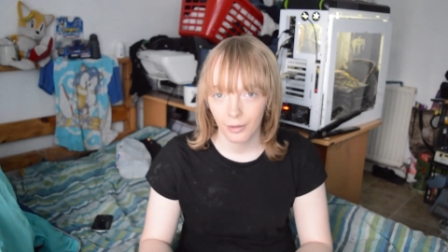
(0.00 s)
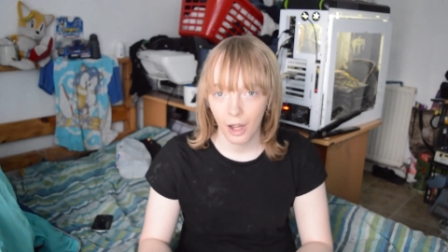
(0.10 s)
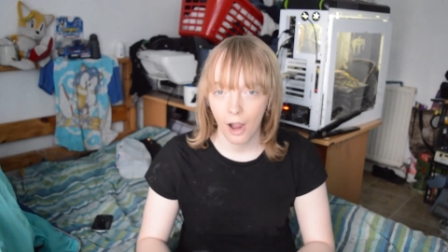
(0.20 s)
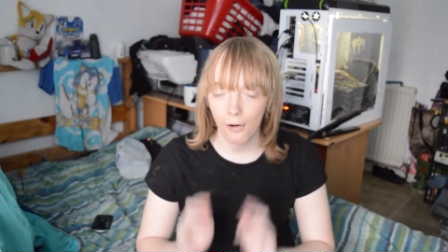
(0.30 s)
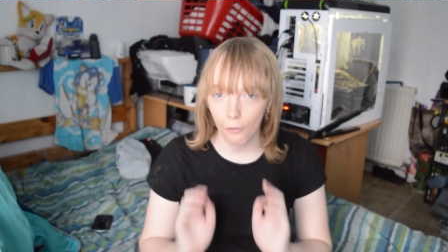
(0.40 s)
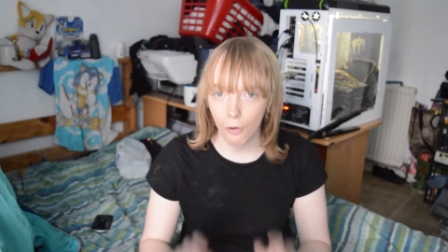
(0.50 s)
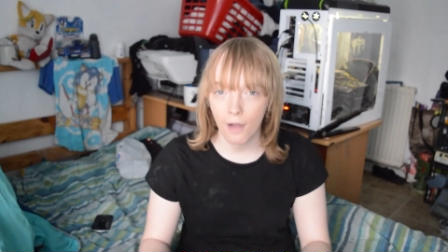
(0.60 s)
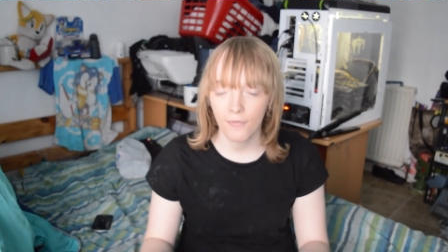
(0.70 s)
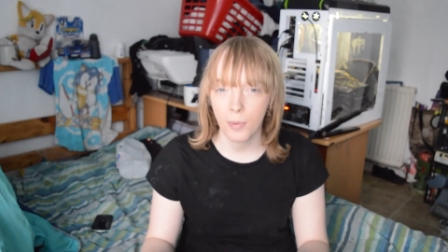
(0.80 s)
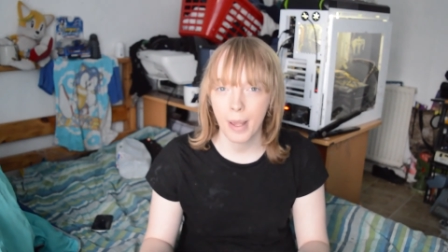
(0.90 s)
I got
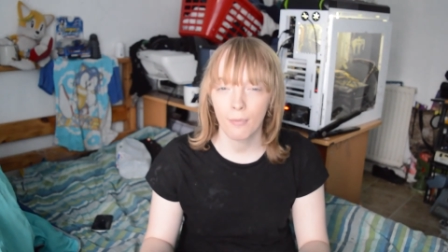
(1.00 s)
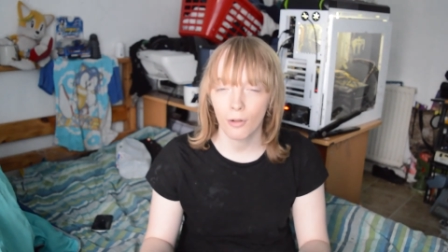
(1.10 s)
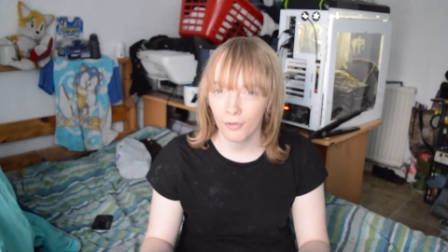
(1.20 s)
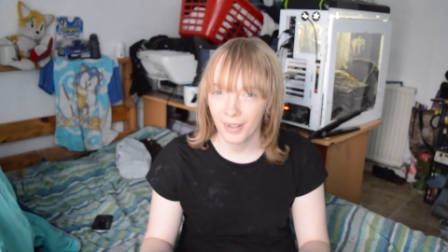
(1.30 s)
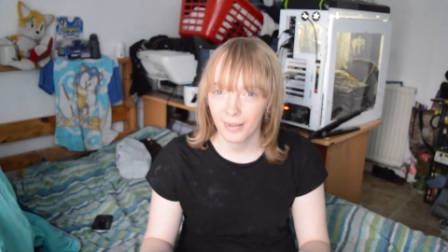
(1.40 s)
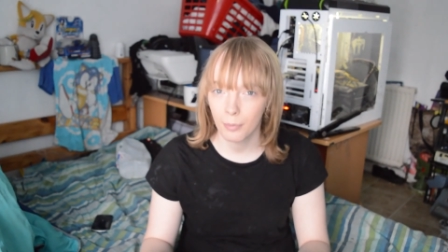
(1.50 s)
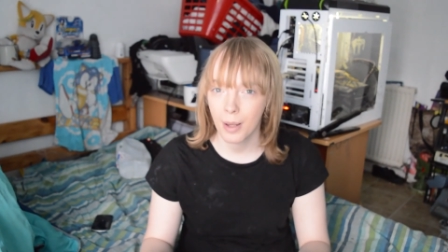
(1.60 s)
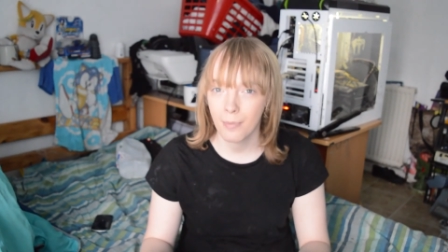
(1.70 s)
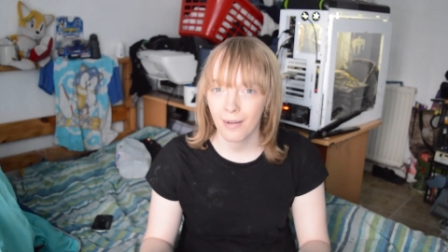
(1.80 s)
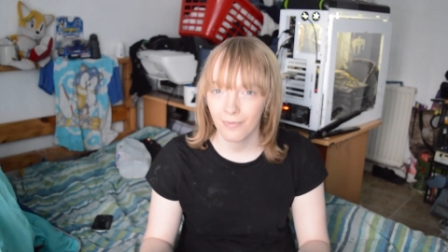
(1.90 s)
quite a few people contacting me
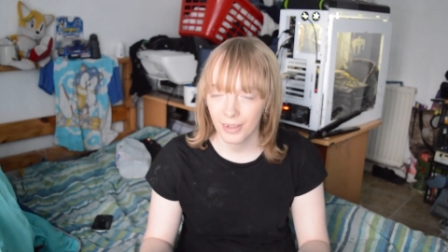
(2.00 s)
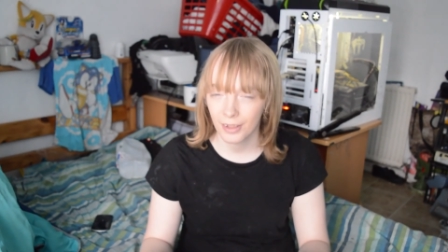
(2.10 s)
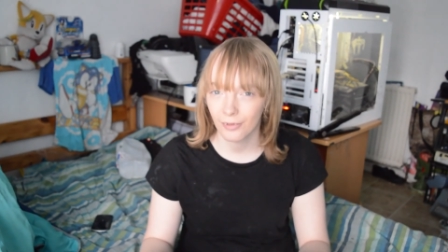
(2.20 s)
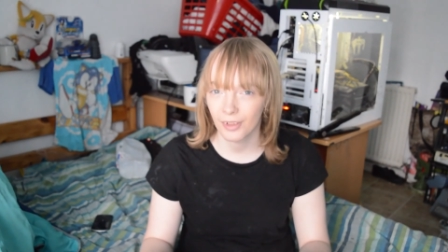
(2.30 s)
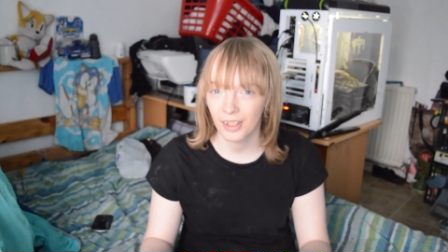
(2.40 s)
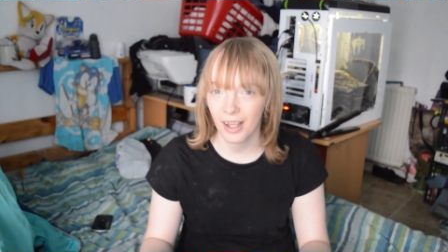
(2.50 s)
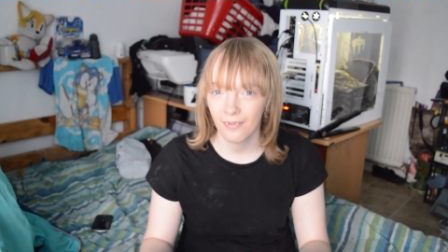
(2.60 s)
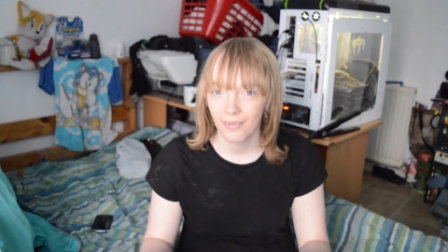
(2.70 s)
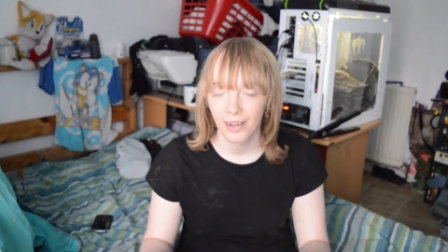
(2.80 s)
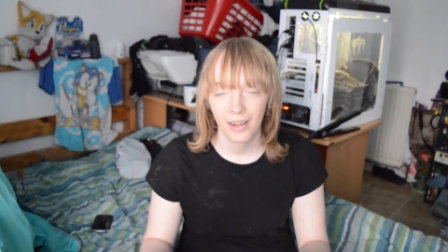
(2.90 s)
about this sort of
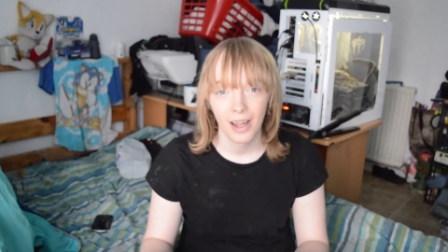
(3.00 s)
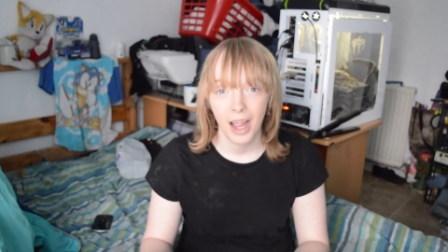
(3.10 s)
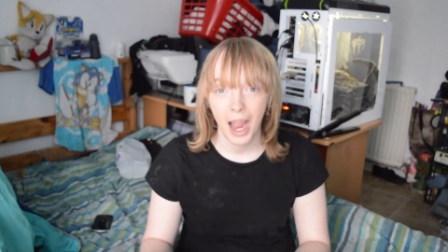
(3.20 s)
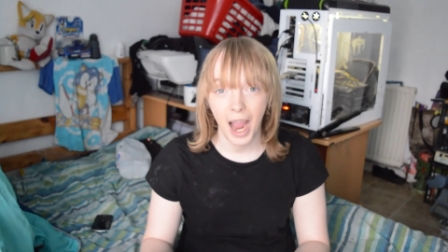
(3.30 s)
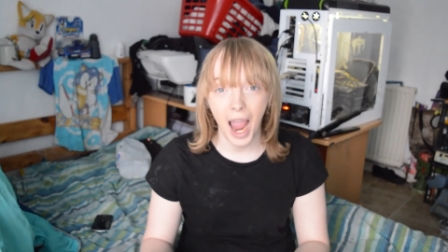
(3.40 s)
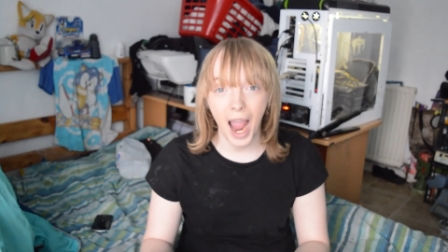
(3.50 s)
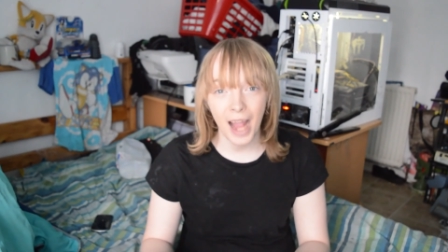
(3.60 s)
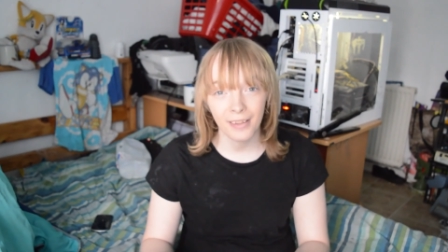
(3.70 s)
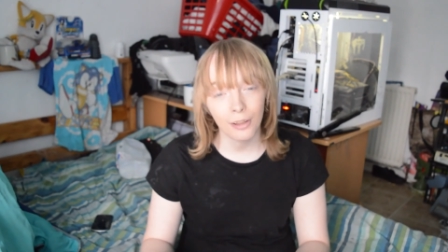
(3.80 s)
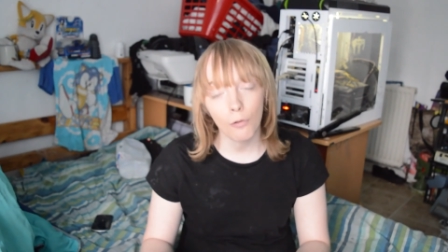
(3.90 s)
stuff,
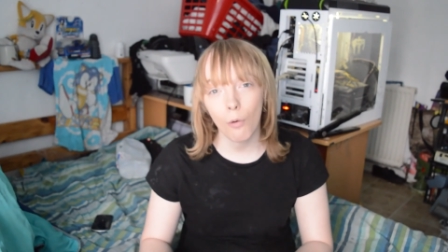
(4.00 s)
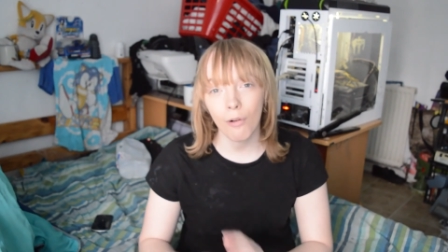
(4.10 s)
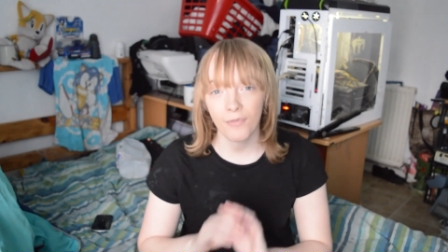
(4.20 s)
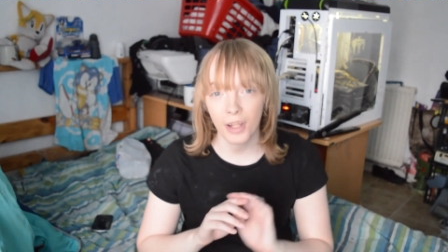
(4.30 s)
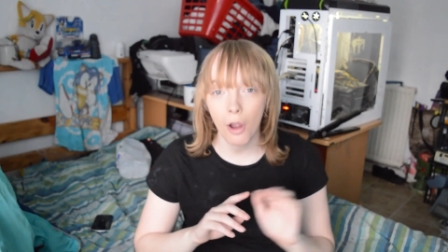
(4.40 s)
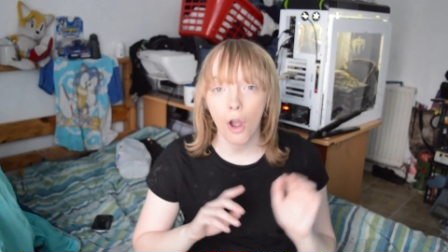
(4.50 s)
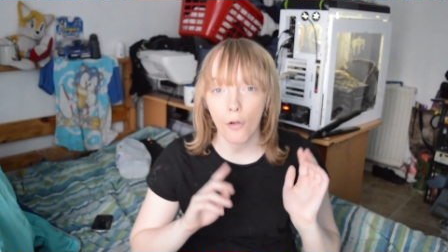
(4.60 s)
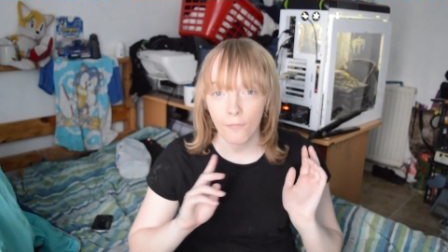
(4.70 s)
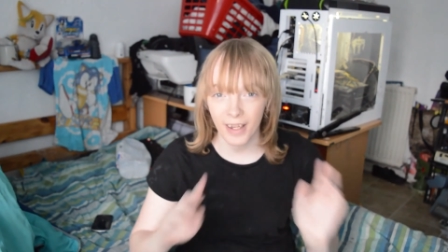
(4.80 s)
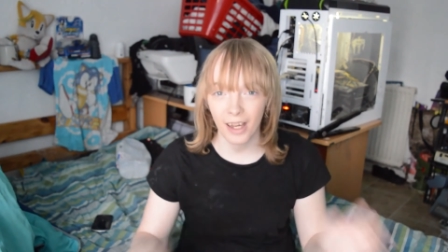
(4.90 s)
and to all of you who
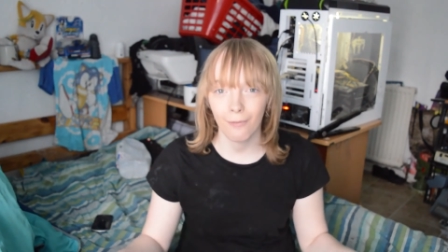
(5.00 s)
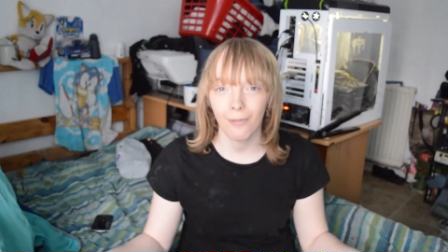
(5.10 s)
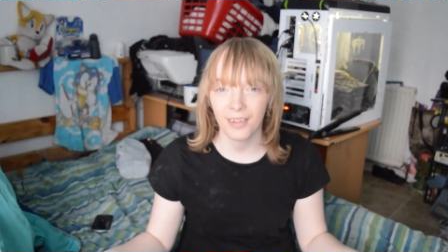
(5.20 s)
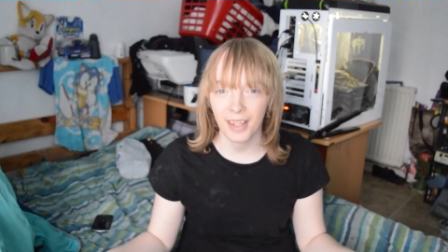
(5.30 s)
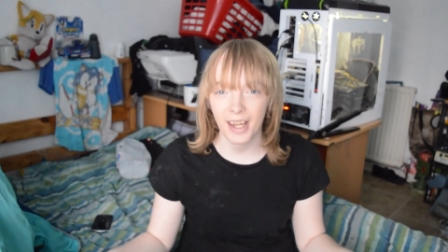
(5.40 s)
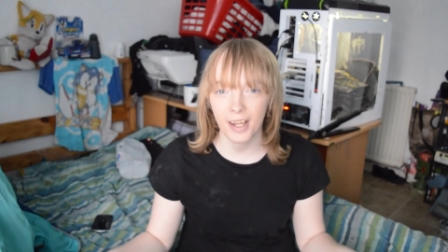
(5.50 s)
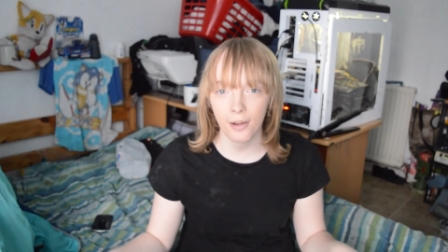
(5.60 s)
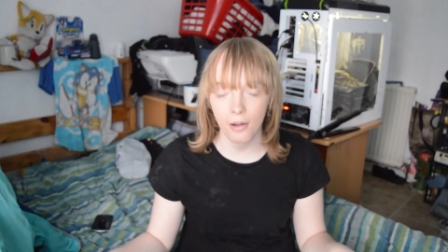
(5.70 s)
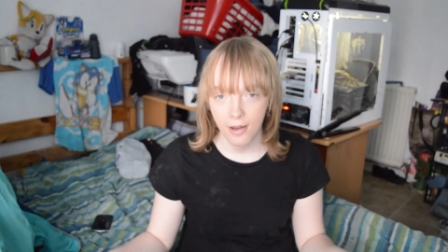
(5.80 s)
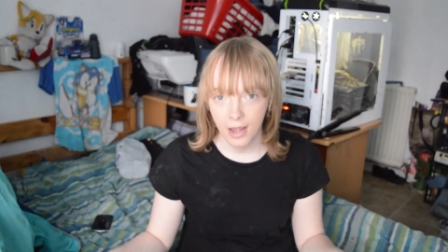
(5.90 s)
think I want to date
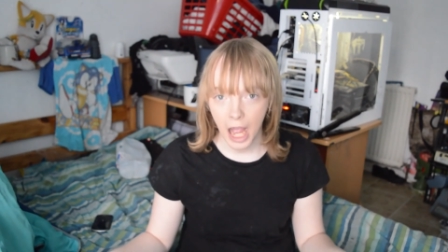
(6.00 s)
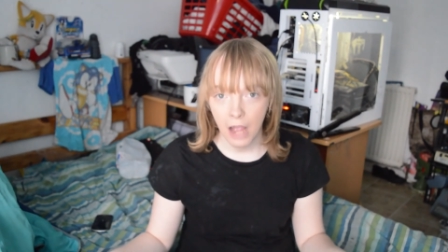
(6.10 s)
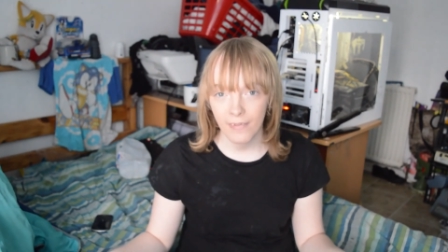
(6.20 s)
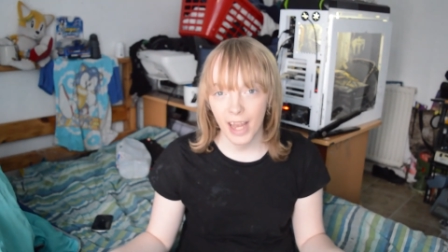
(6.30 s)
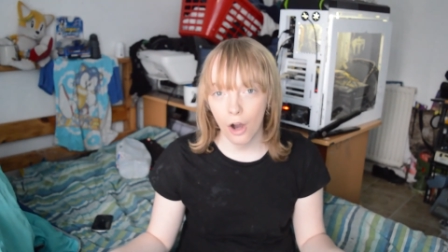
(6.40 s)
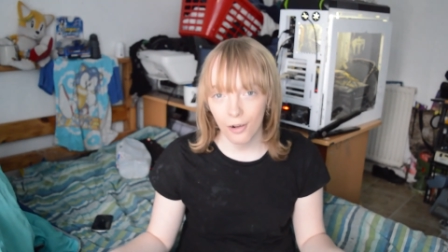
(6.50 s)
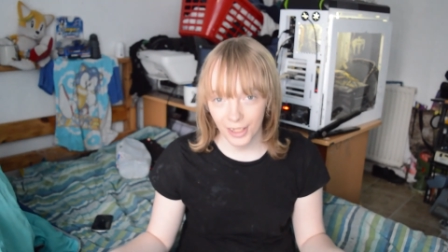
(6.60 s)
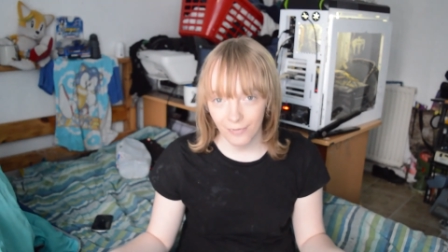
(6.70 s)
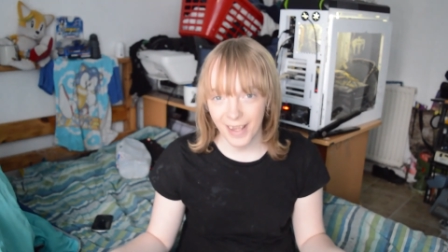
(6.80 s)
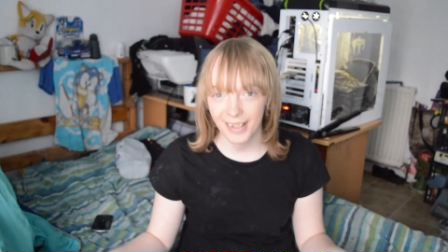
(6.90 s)
you, the
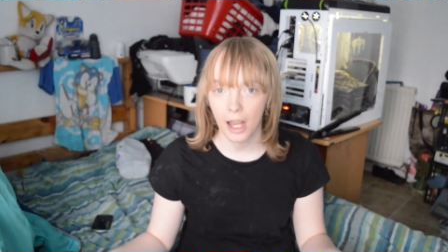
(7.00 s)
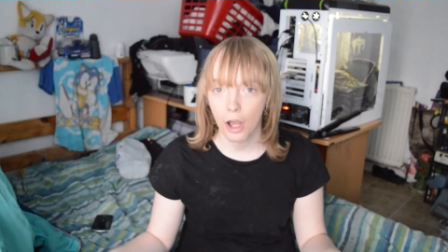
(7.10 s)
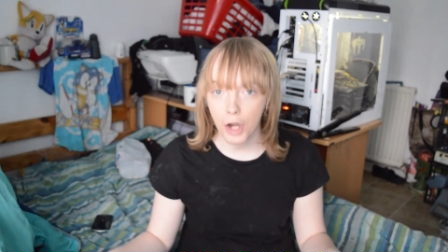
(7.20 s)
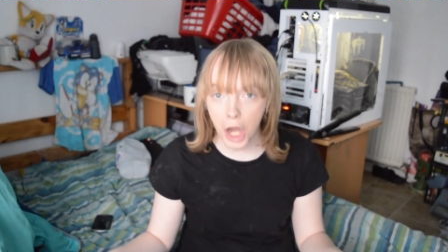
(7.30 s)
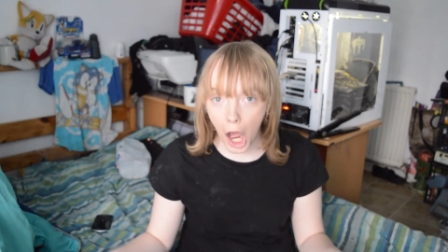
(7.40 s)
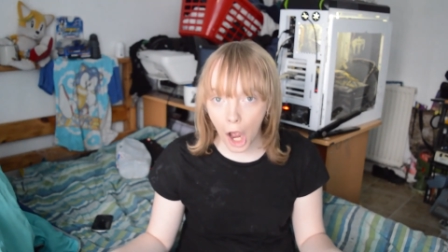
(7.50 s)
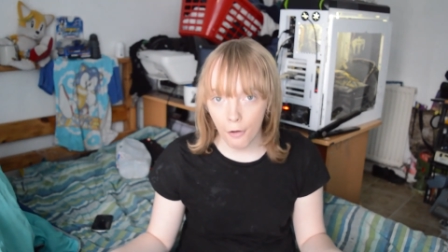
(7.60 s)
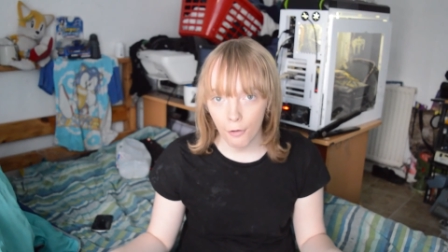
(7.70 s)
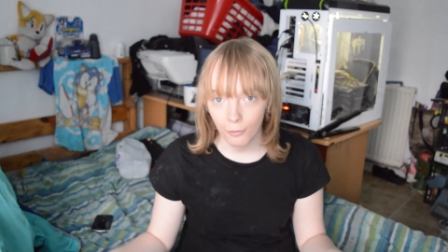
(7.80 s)
answer is no.